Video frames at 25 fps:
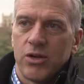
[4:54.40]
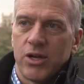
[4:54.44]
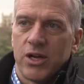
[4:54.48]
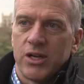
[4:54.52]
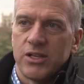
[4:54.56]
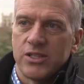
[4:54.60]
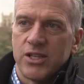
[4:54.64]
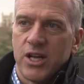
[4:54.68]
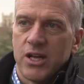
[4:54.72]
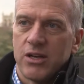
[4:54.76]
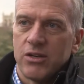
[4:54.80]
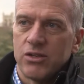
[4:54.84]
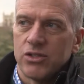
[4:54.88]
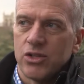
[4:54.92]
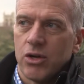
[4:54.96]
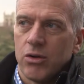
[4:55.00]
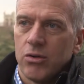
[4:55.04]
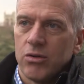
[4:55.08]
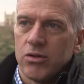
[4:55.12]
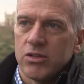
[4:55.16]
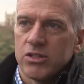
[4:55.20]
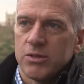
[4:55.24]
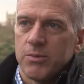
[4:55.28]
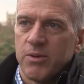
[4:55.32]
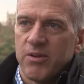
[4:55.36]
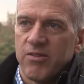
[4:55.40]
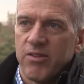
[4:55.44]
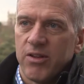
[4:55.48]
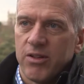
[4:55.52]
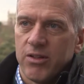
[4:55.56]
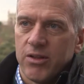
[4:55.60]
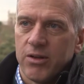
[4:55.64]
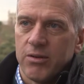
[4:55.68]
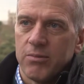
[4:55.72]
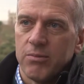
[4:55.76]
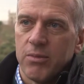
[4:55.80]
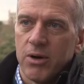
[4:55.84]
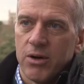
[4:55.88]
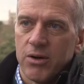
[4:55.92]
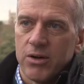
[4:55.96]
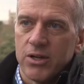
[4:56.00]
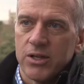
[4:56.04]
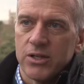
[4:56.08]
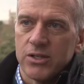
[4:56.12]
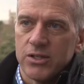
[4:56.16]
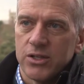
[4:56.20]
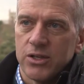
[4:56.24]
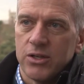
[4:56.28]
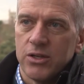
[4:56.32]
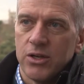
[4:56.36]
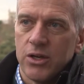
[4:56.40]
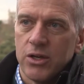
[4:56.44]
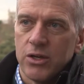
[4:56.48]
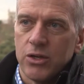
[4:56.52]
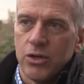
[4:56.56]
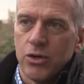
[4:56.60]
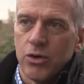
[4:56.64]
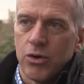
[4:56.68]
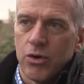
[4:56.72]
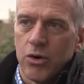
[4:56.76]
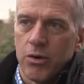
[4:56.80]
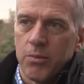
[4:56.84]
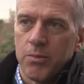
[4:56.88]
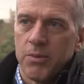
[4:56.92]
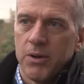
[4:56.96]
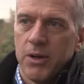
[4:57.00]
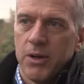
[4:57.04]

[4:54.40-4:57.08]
UK is head and shoulders above other markets in Europe.